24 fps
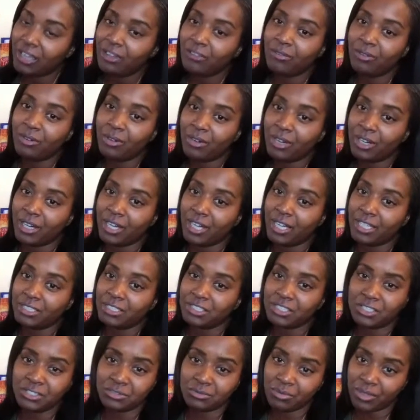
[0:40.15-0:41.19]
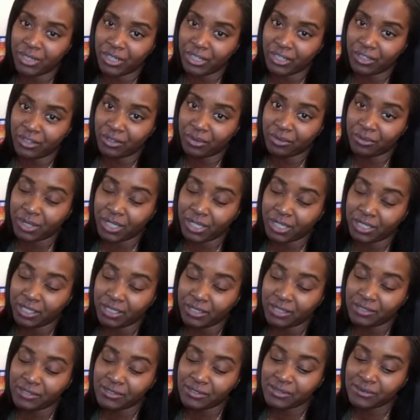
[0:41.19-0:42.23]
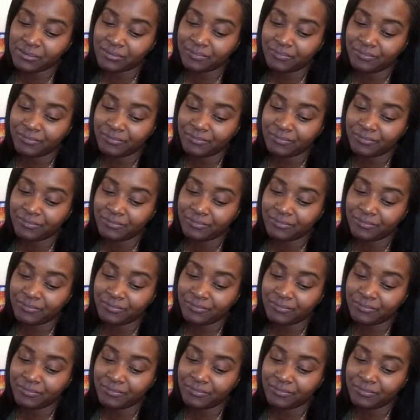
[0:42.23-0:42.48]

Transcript: for just regular readings.